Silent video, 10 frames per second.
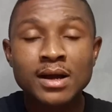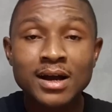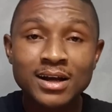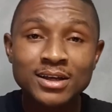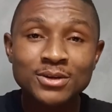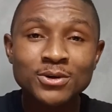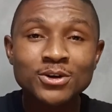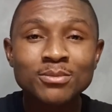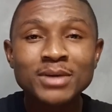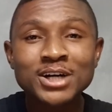Hi,
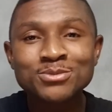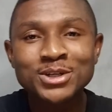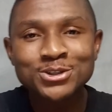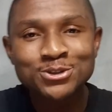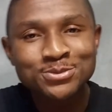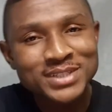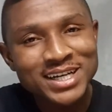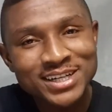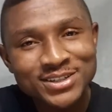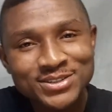welcome back to my YouTube
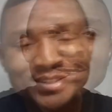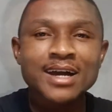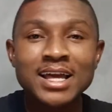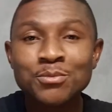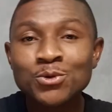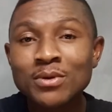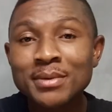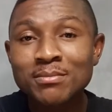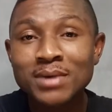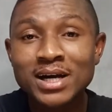channel. I am
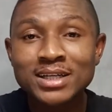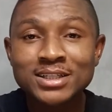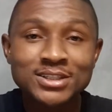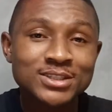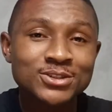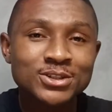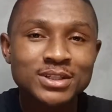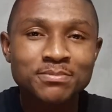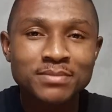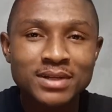Owe Bapai and it is such
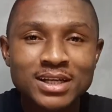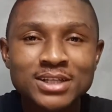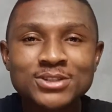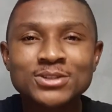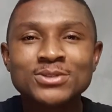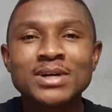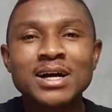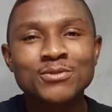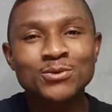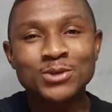a pleasure to
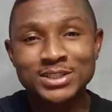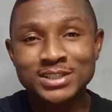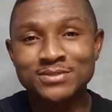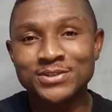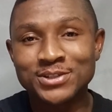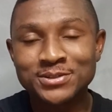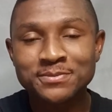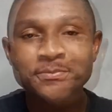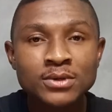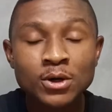have you watch this video.
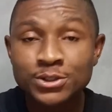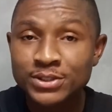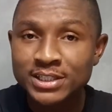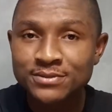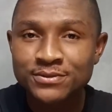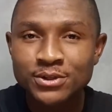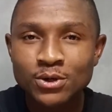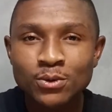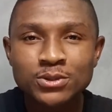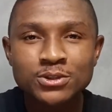On today's video, I
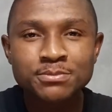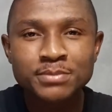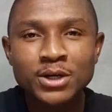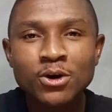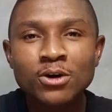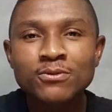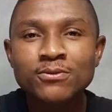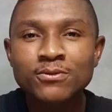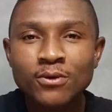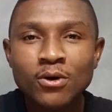want to speak on
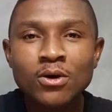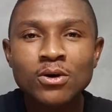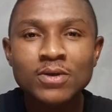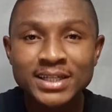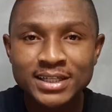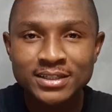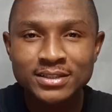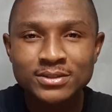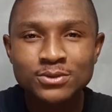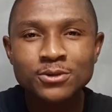four
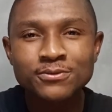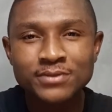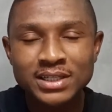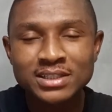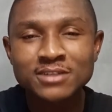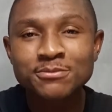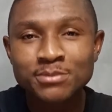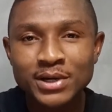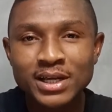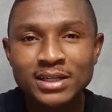keys to effective
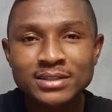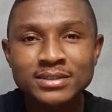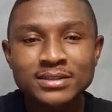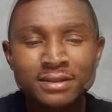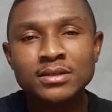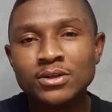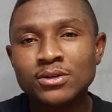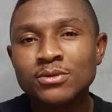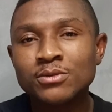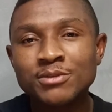prayers. You
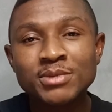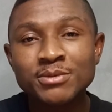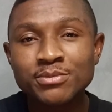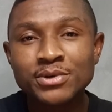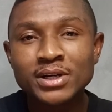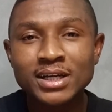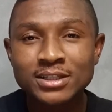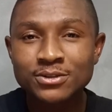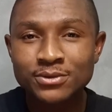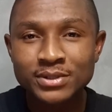know, we've been praying
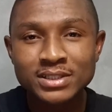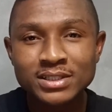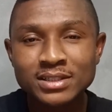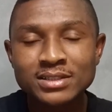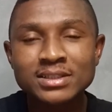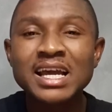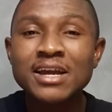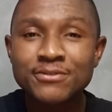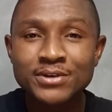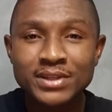as Christians
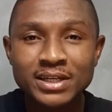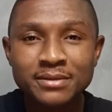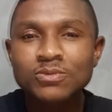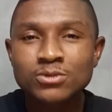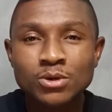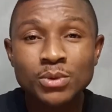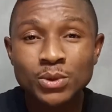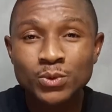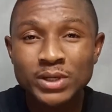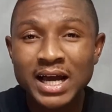every day.
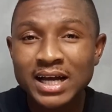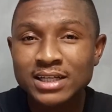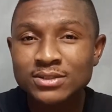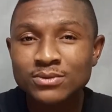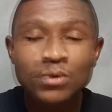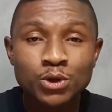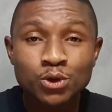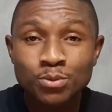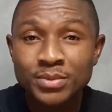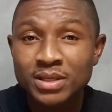Someone would ask, what do
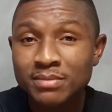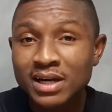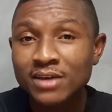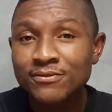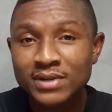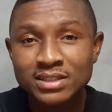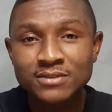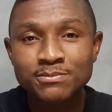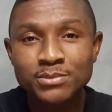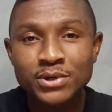you mean by
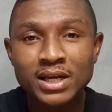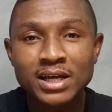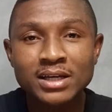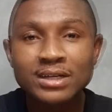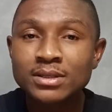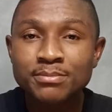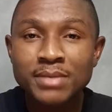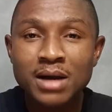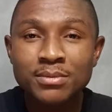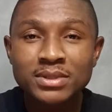effective prayer? The
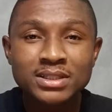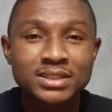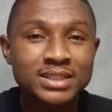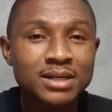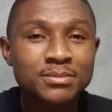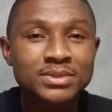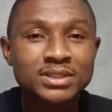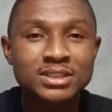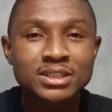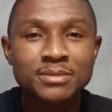Bible in
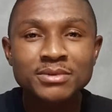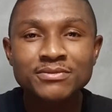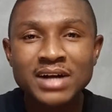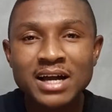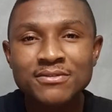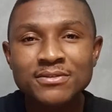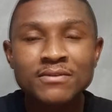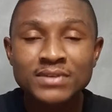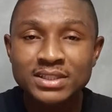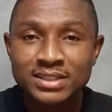James chapter 5,
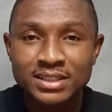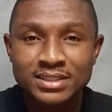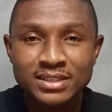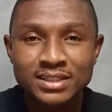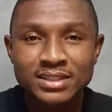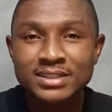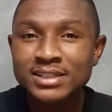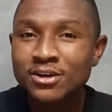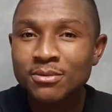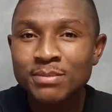verse 16, the
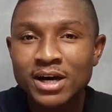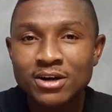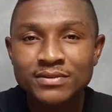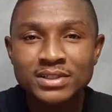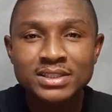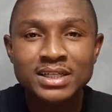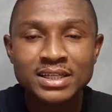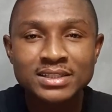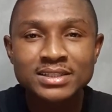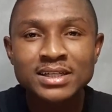second part of it
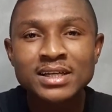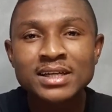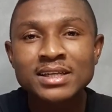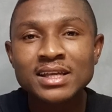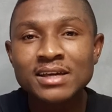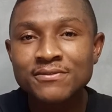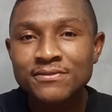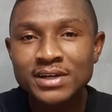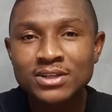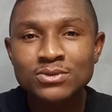says, the
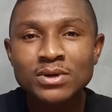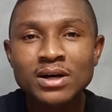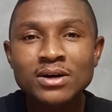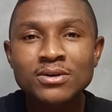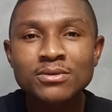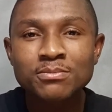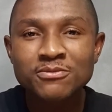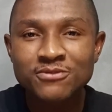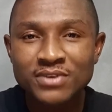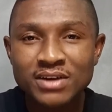effectual,
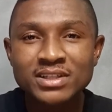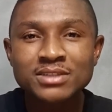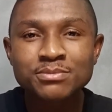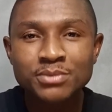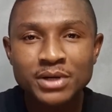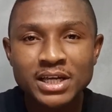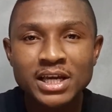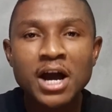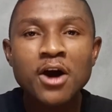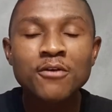fervent
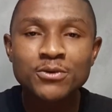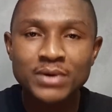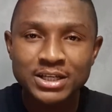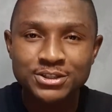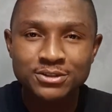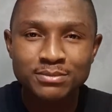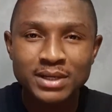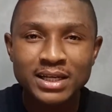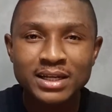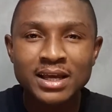prayer of a righteous
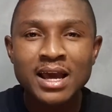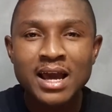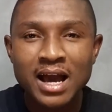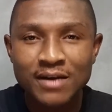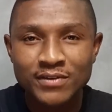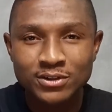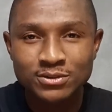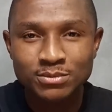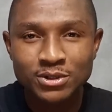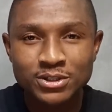man avails
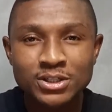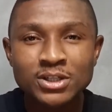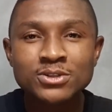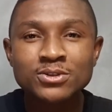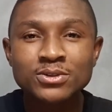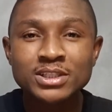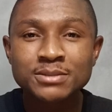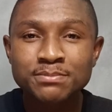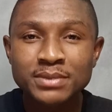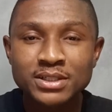much. So
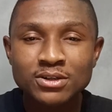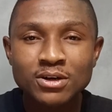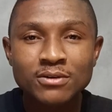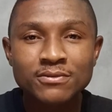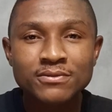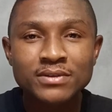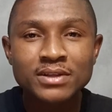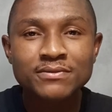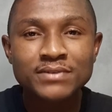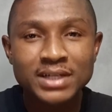this speaks of the
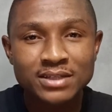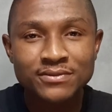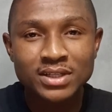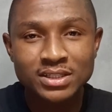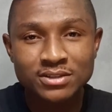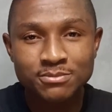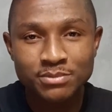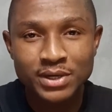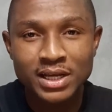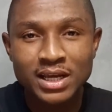effectiveness of
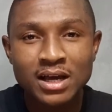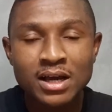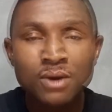prayer.